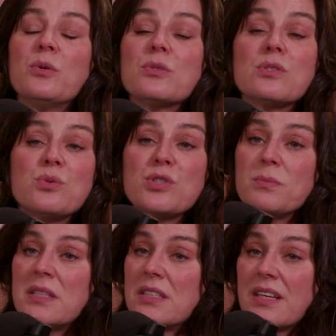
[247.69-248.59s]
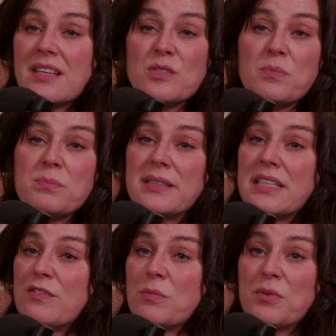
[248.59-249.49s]
social media is
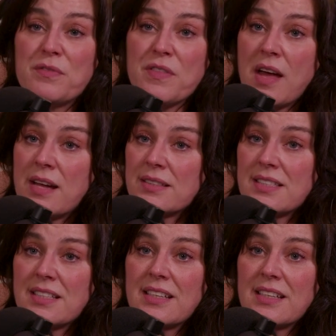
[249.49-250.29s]
unbelievable for that.